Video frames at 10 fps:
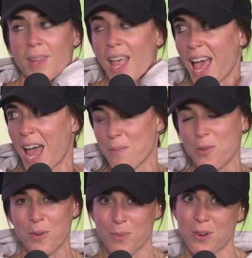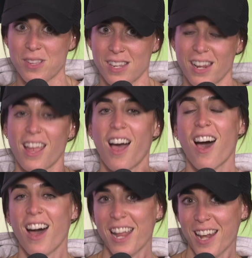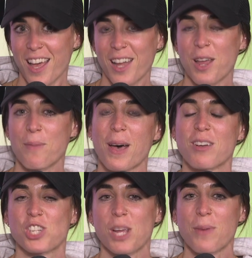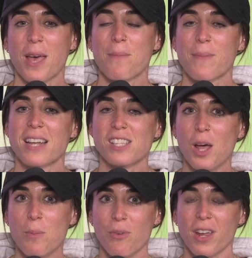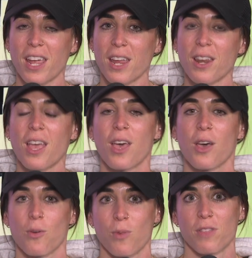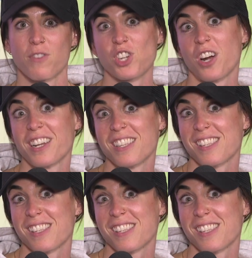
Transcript: And more importantly, I learn about Gemma and Matt's upbringing with vaginas.